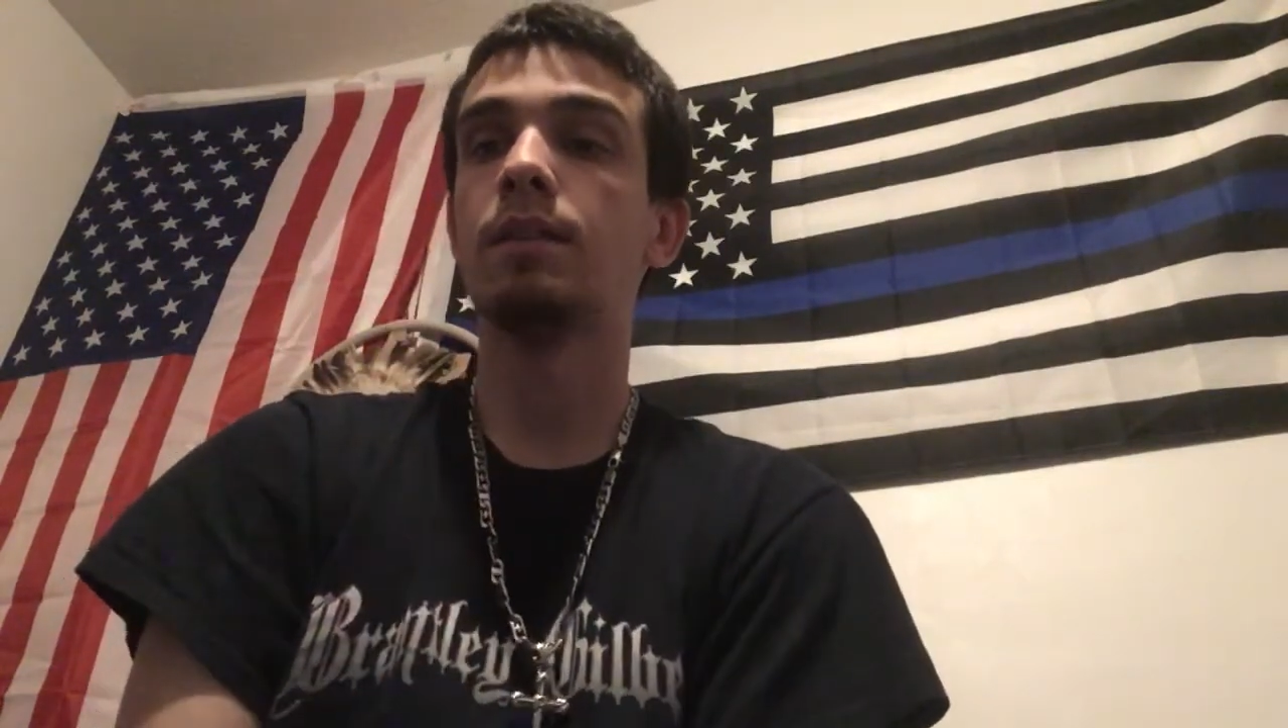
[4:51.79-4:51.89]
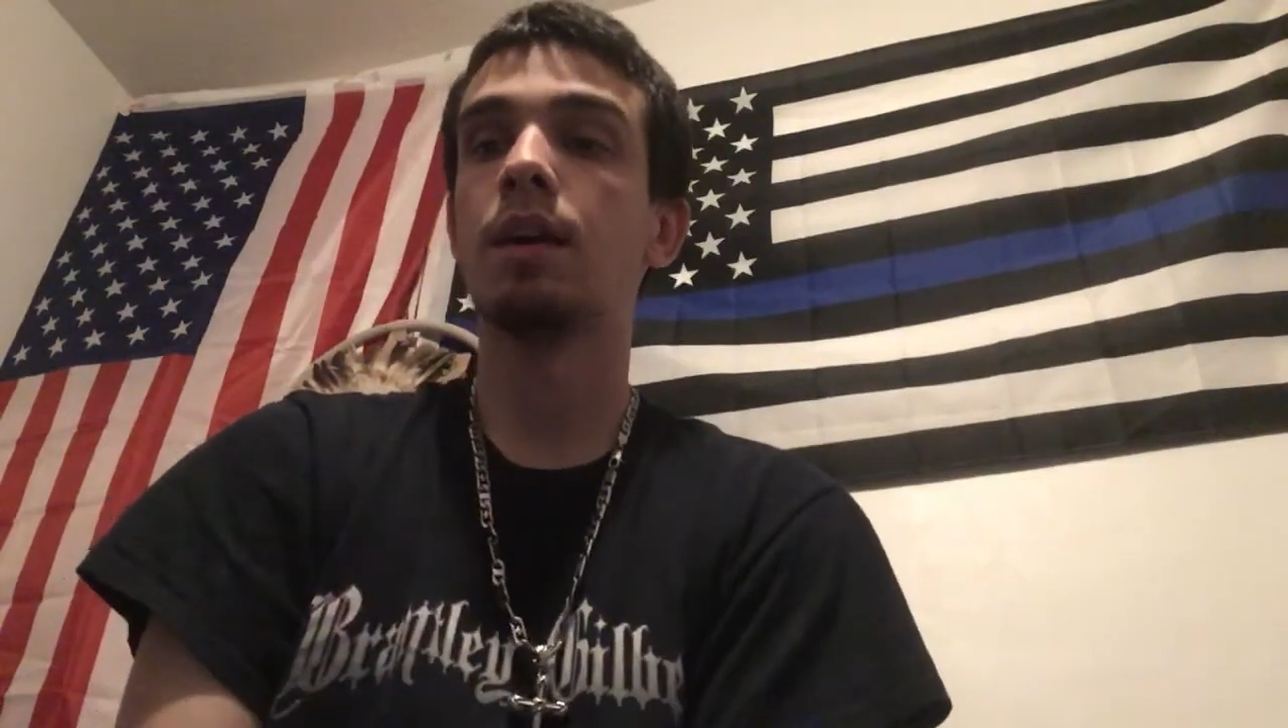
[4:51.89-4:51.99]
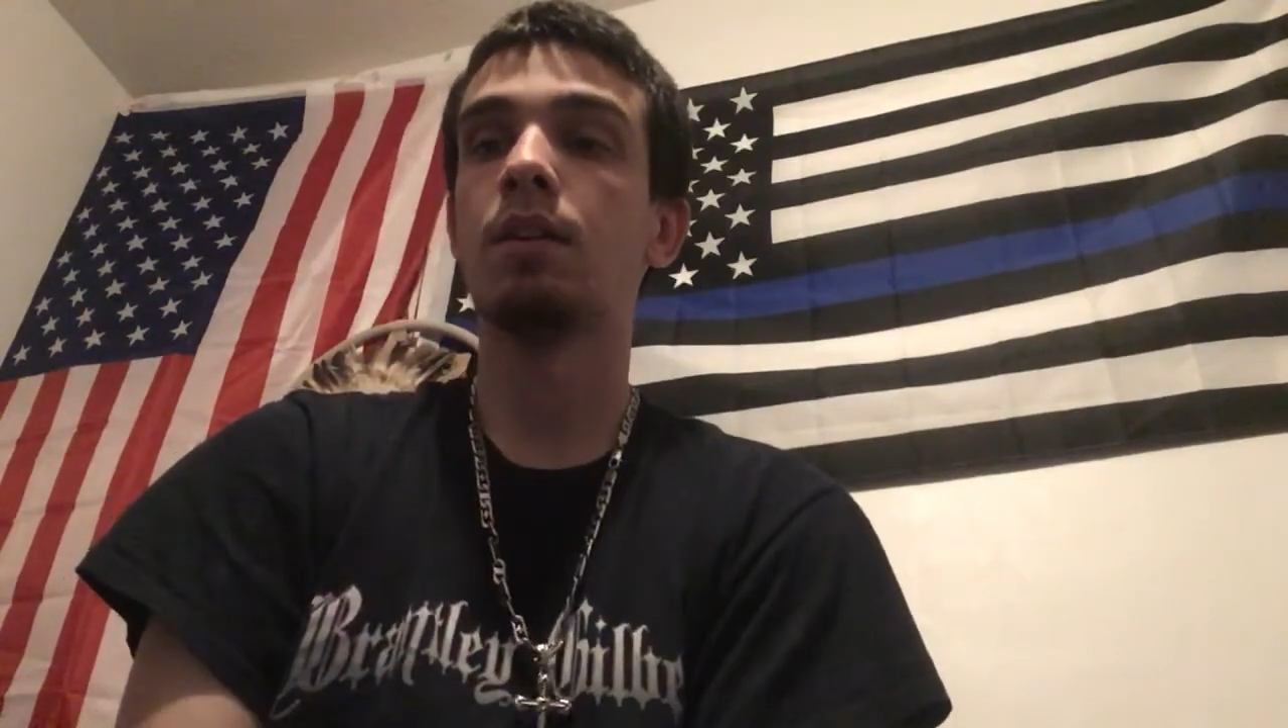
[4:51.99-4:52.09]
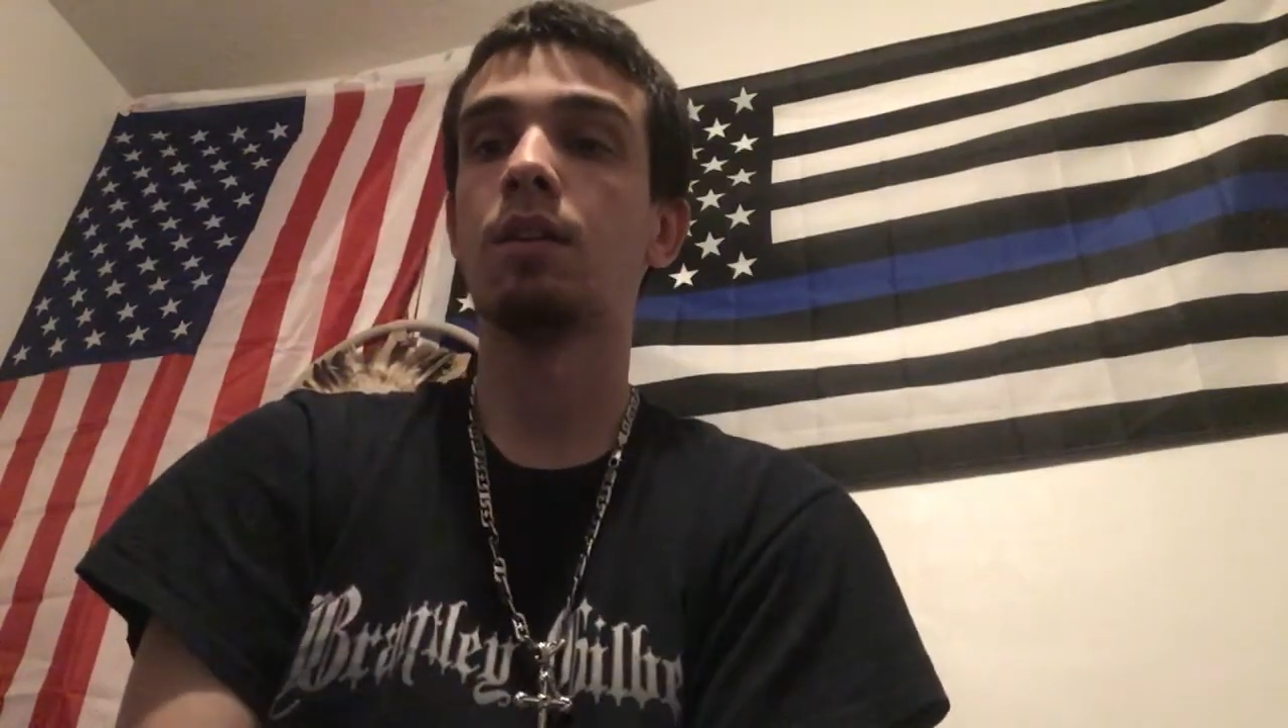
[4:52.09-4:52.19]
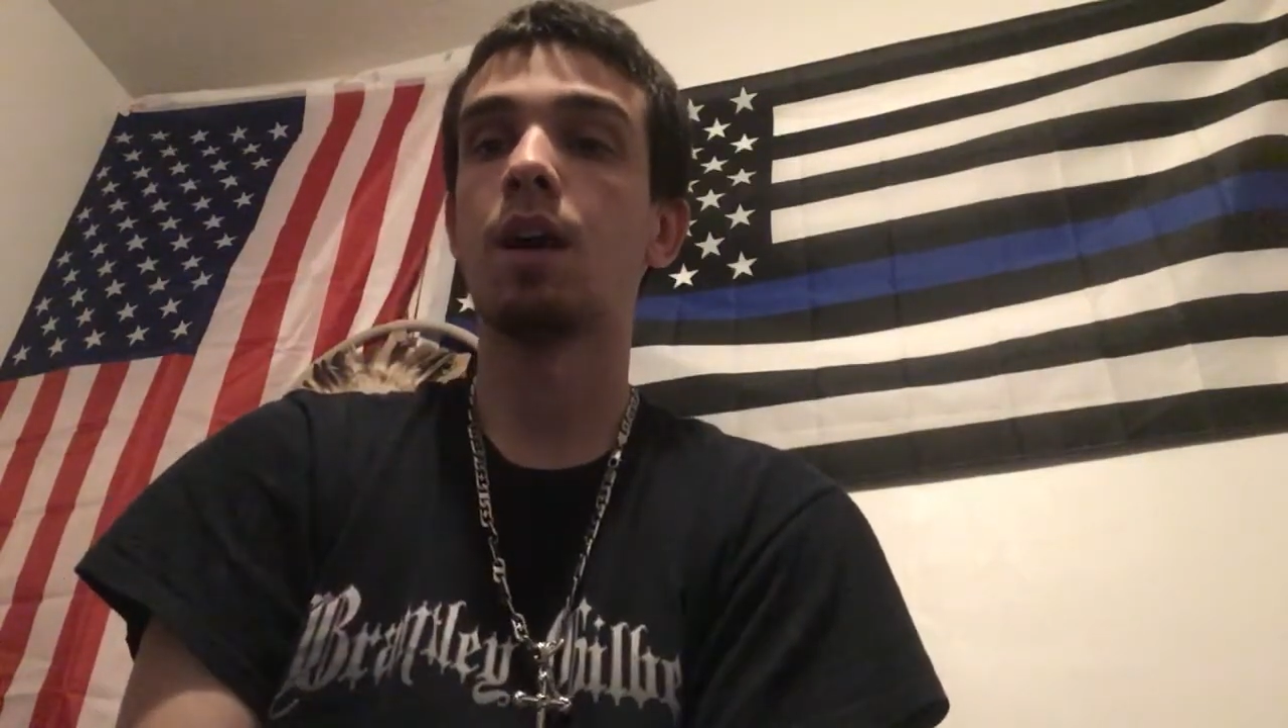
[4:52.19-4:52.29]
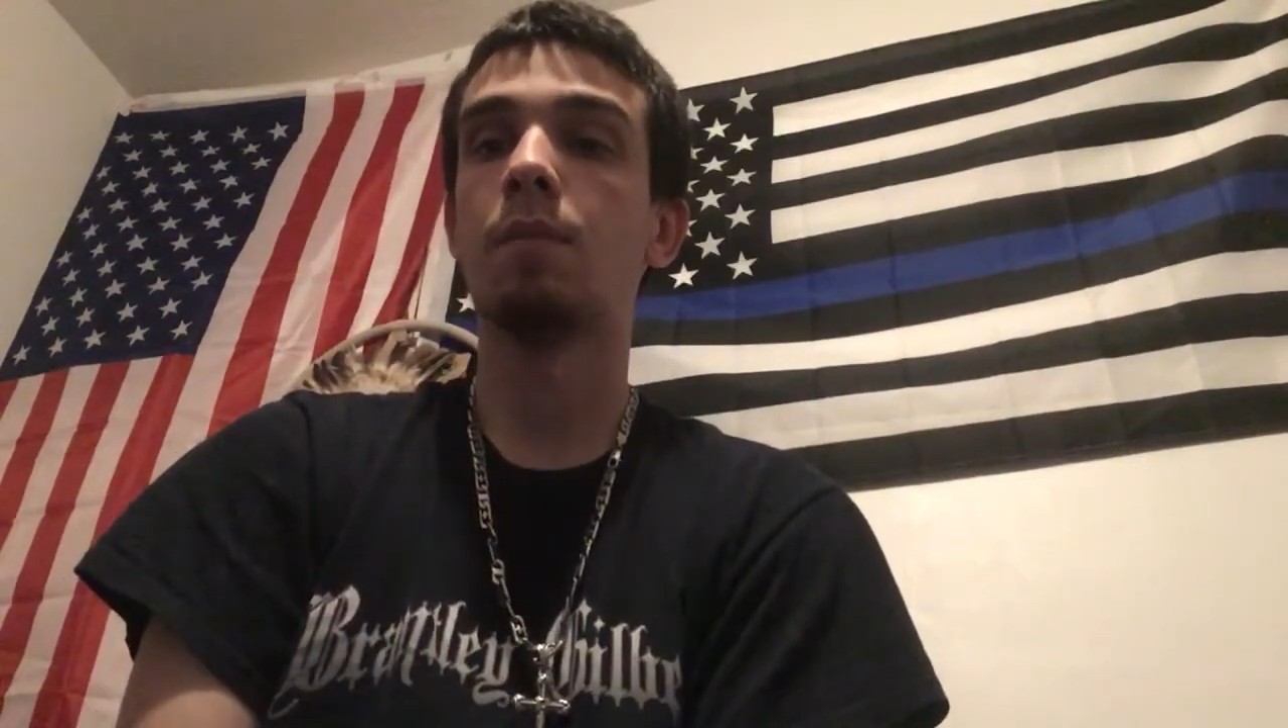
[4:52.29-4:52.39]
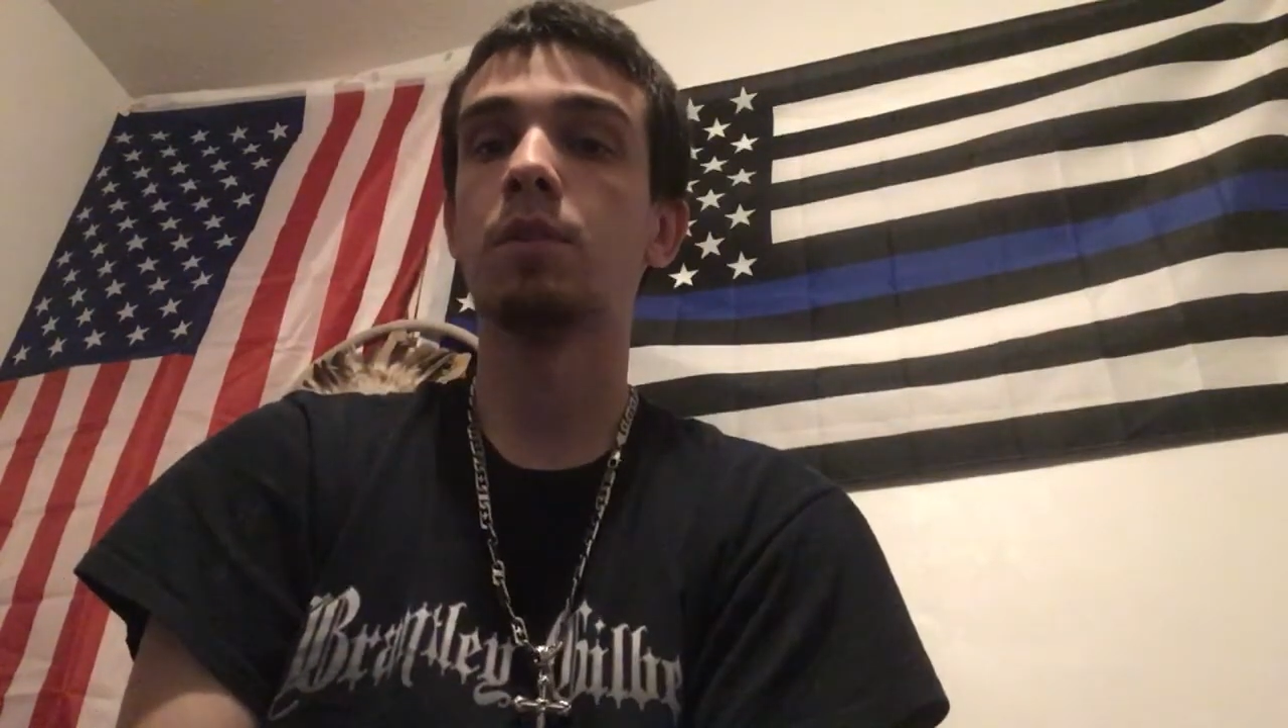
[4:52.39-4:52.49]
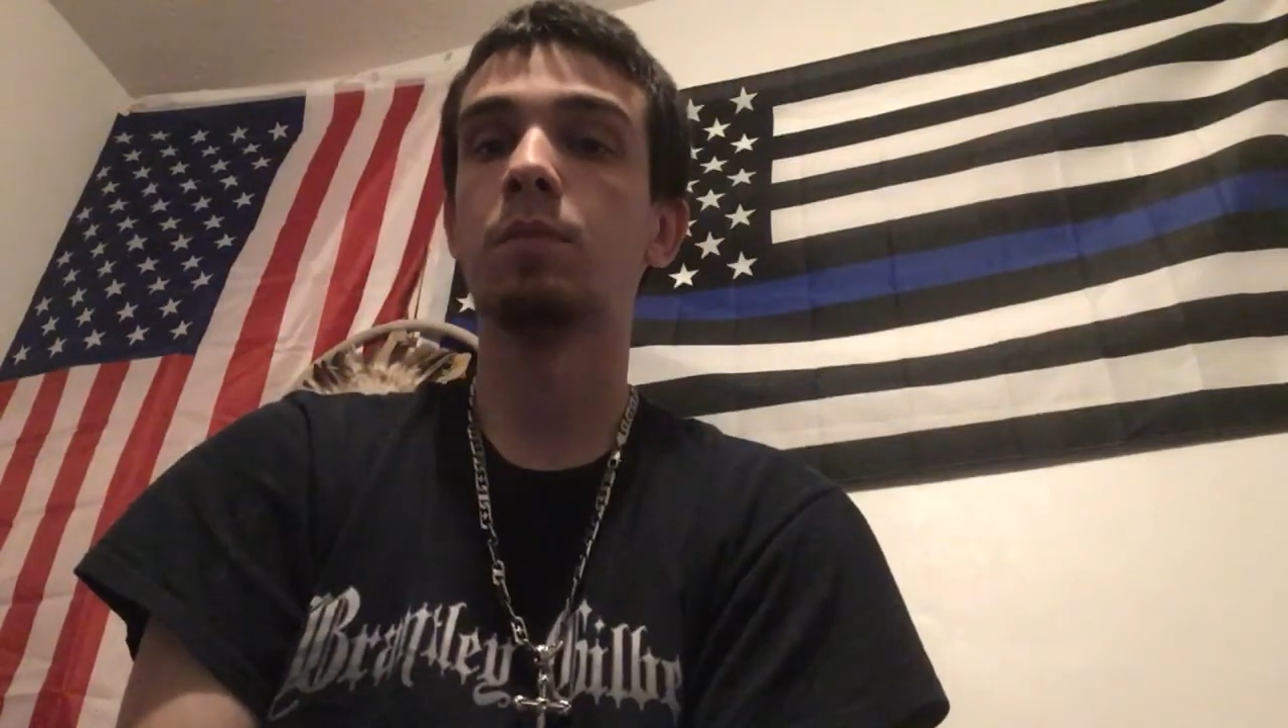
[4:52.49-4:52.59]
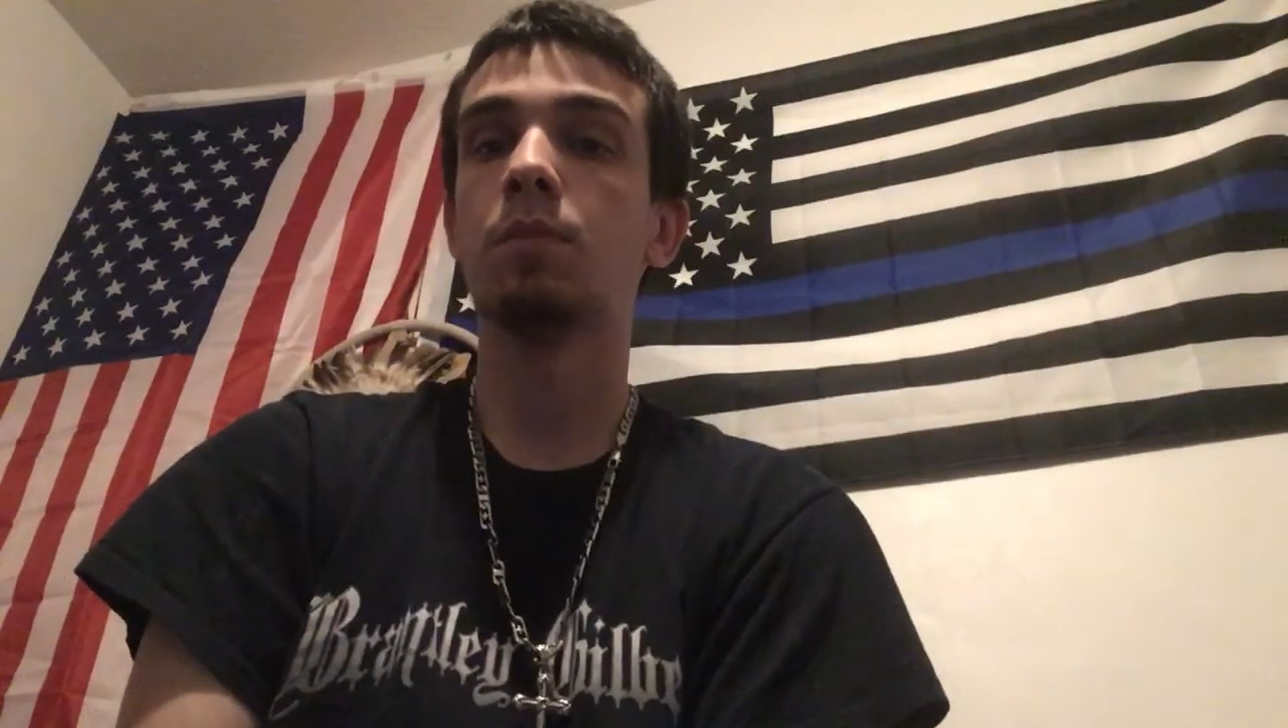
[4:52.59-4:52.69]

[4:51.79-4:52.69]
down in the comments